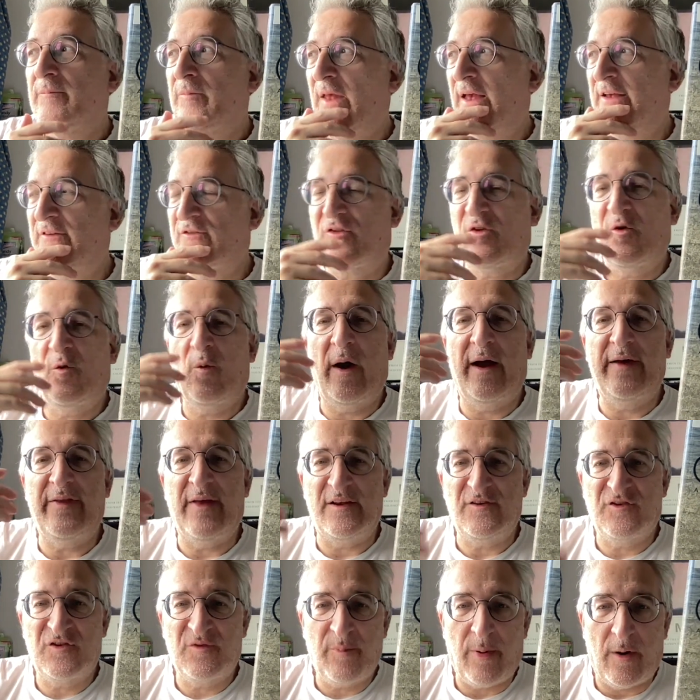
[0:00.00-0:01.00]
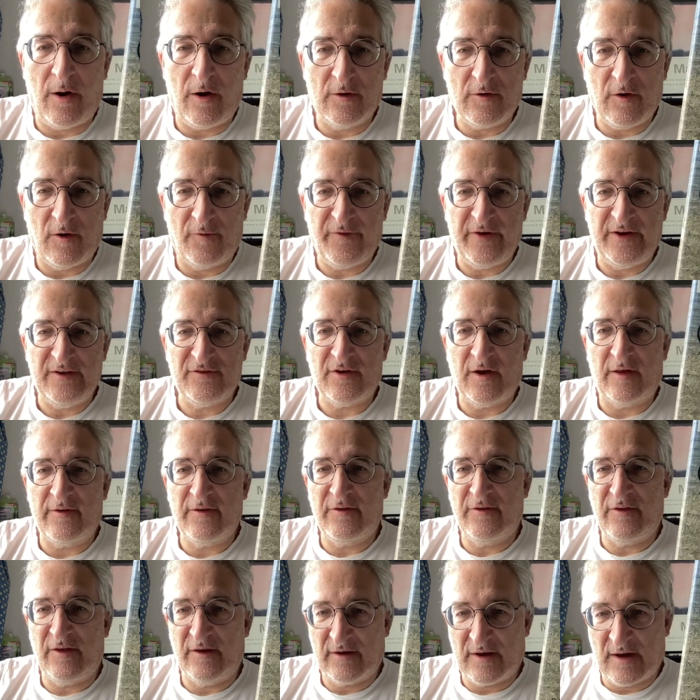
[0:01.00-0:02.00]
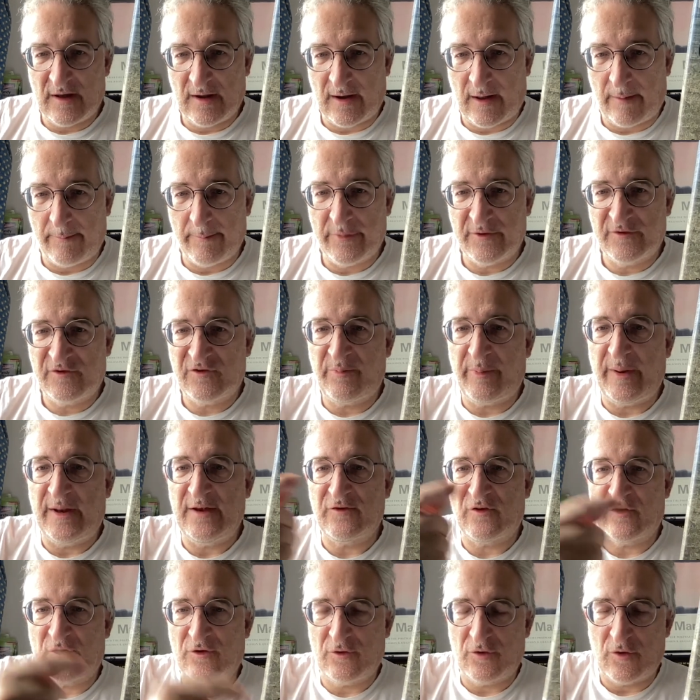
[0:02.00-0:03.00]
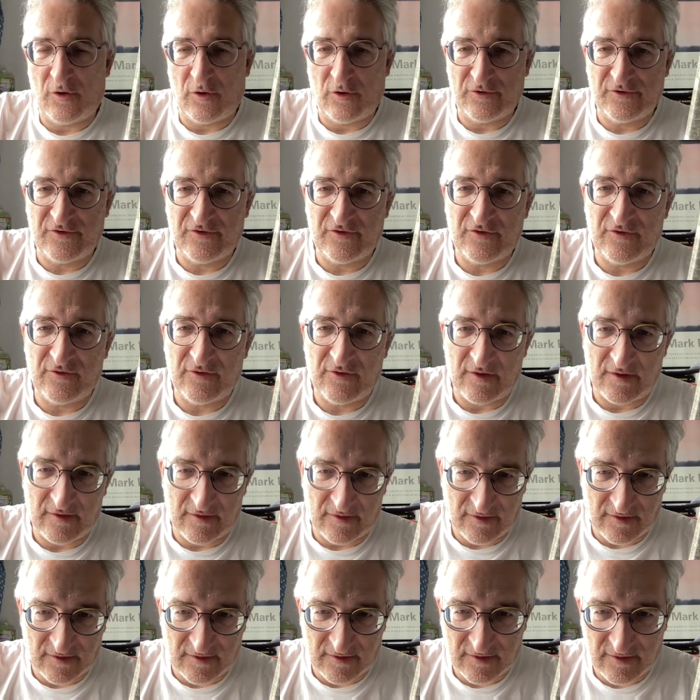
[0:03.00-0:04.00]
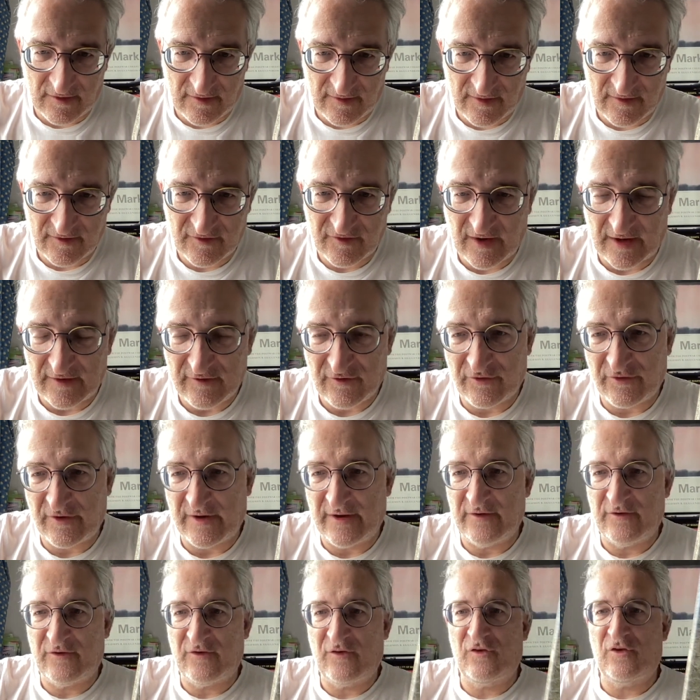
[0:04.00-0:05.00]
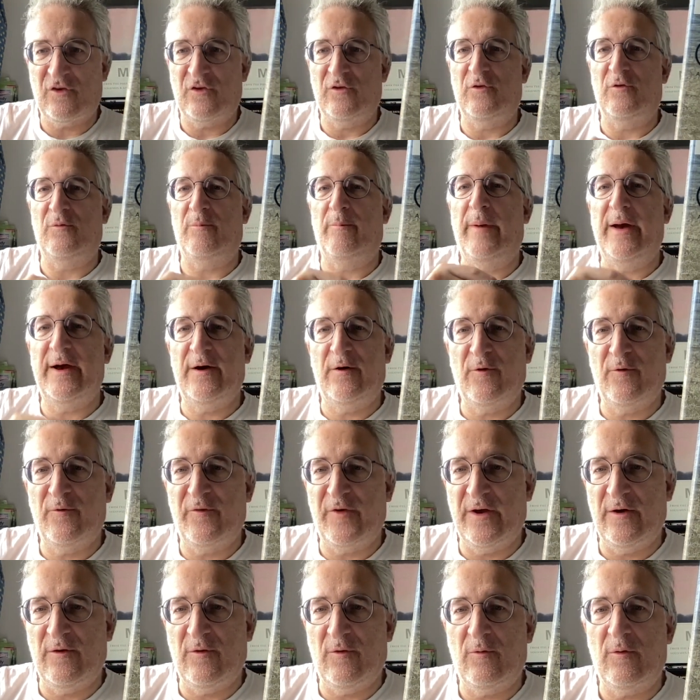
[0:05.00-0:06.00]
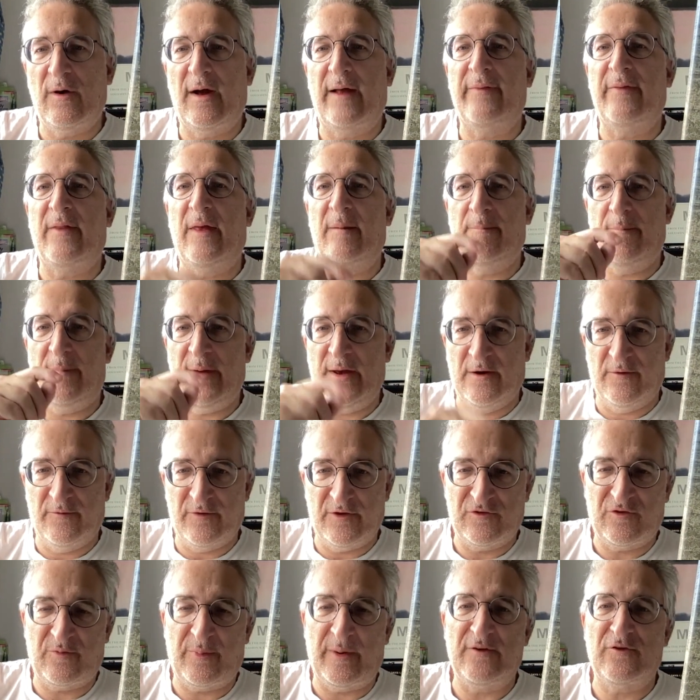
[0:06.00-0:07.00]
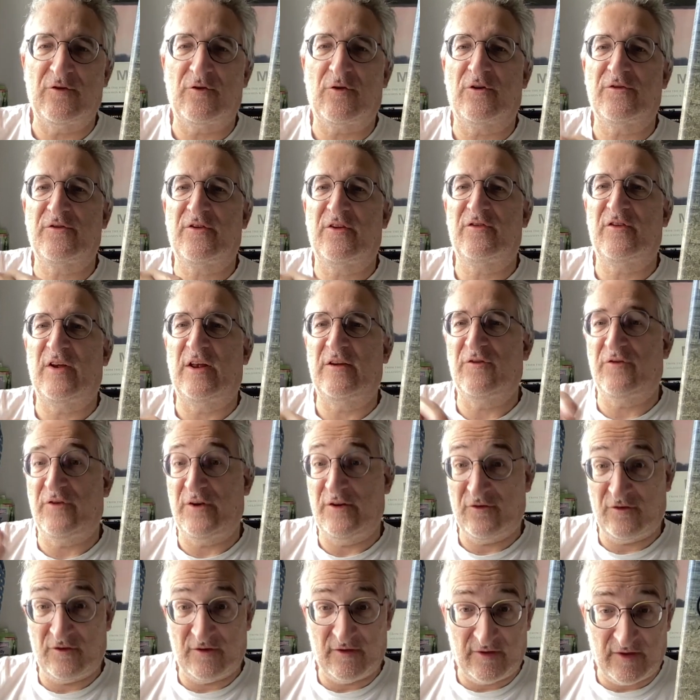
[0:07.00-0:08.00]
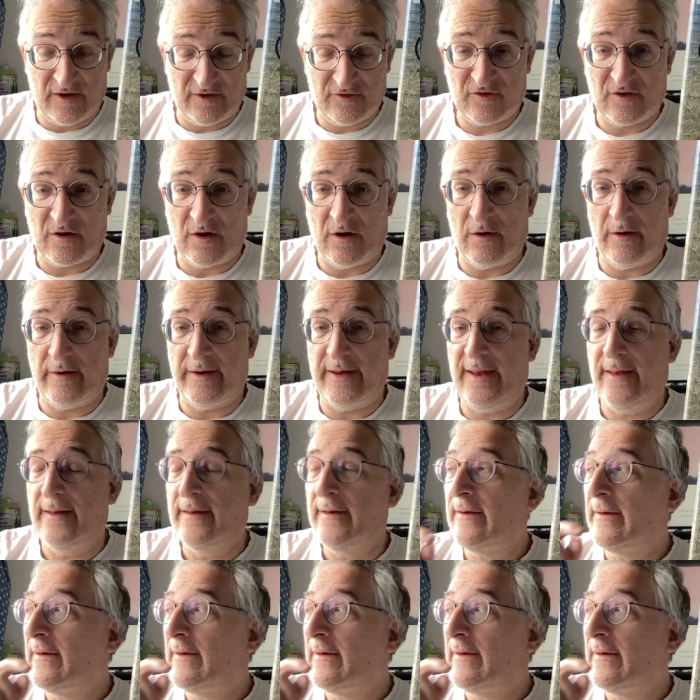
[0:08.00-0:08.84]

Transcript: it's the way they spark off each other that Columbus speaks across the, the, the centuries to Melville, and then Melville speaks across the centuries to this guy.